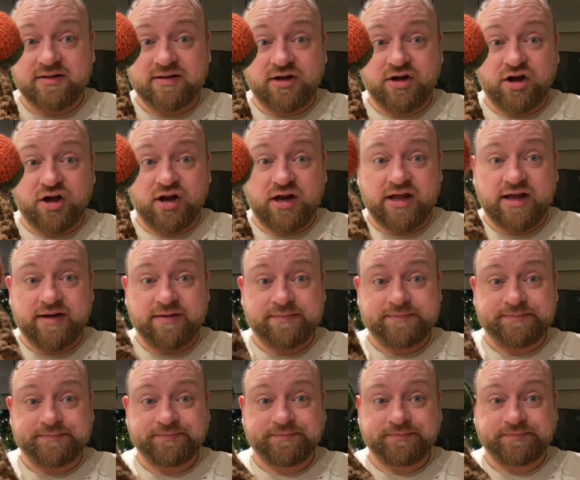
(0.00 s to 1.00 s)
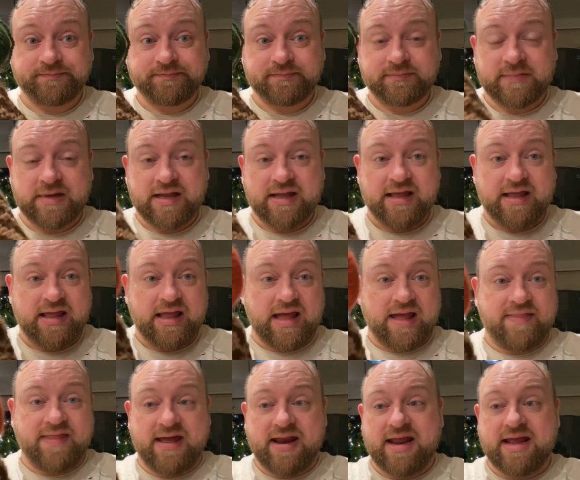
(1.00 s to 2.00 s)
collar
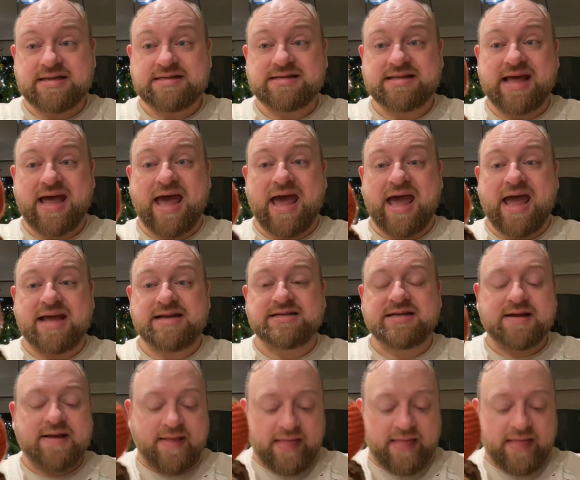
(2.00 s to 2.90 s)
and then into the head.